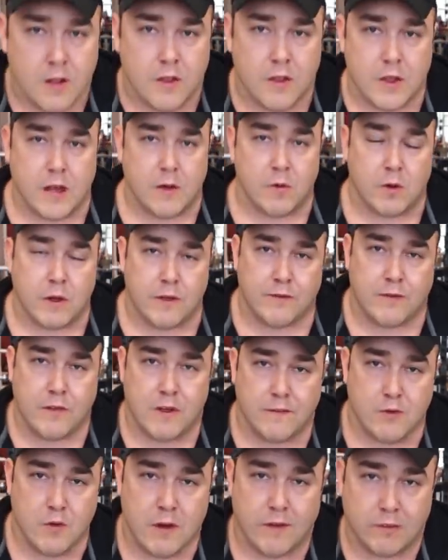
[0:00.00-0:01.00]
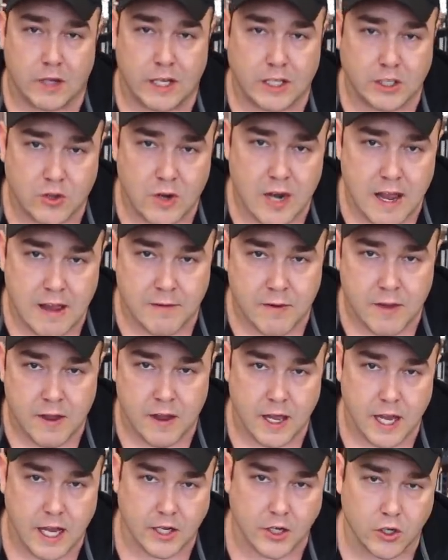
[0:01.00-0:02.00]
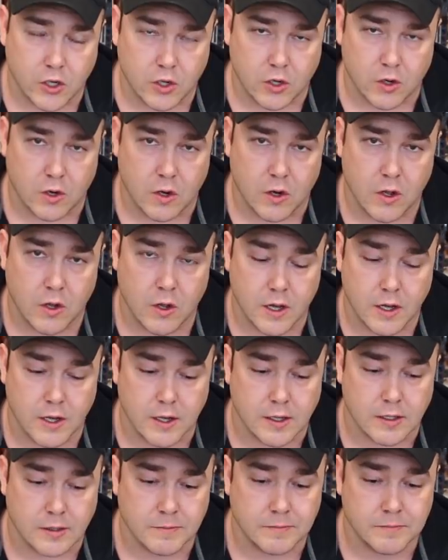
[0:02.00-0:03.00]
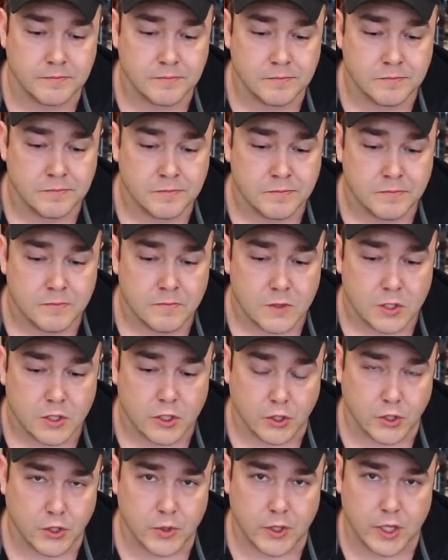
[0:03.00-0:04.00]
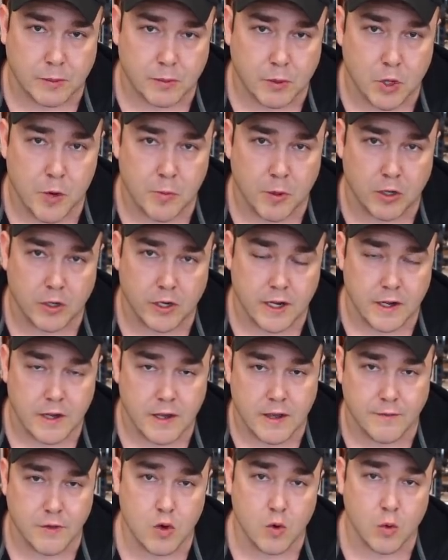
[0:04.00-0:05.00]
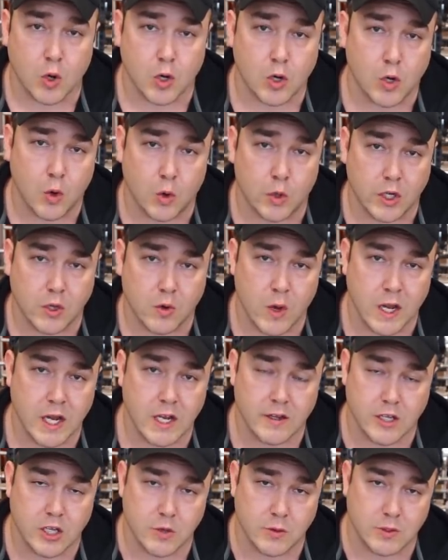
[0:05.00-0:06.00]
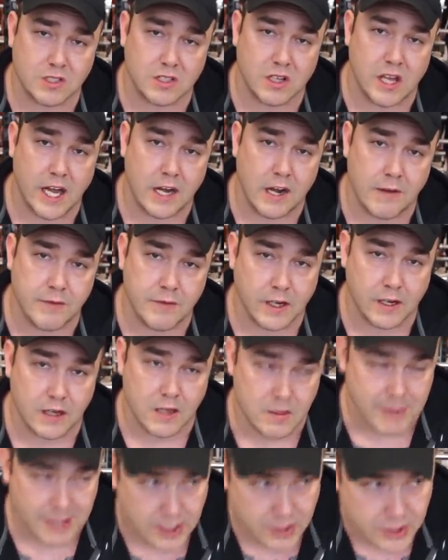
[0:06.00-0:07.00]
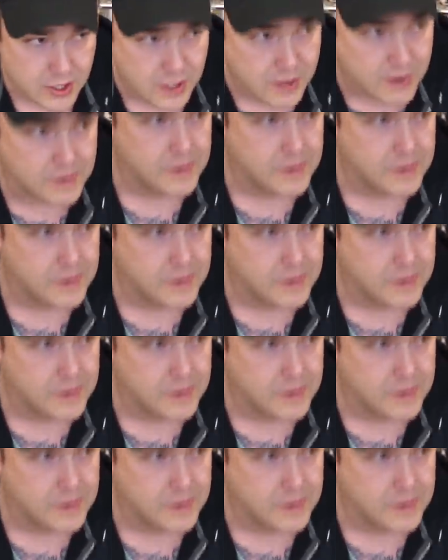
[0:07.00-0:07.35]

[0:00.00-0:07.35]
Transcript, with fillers: that with, if you have leg drive and you're um, you're doing it appropriately. If you weren't holding weight, that you would slide off the end of the bench.